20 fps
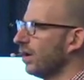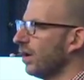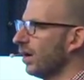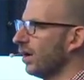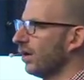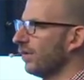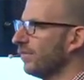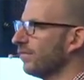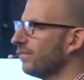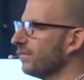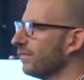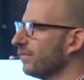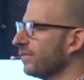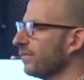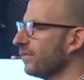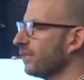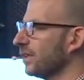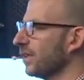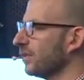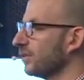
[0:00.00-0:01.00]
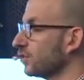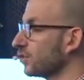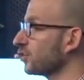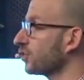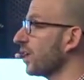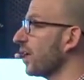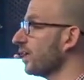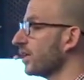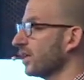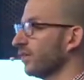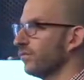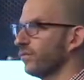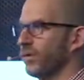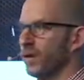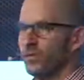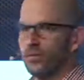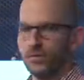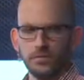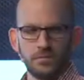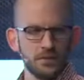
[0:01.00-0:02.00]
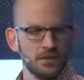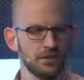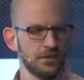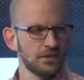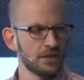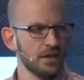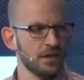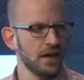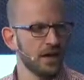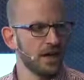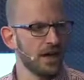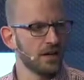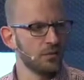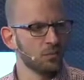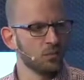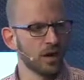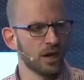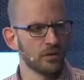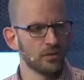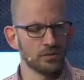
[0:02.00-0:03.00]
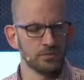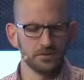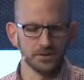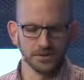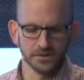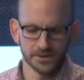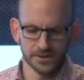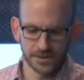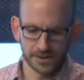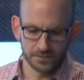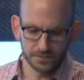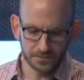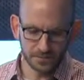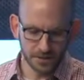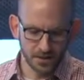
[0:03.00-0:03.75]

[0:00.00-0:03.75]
of the understanding of what we're building and why we're building it.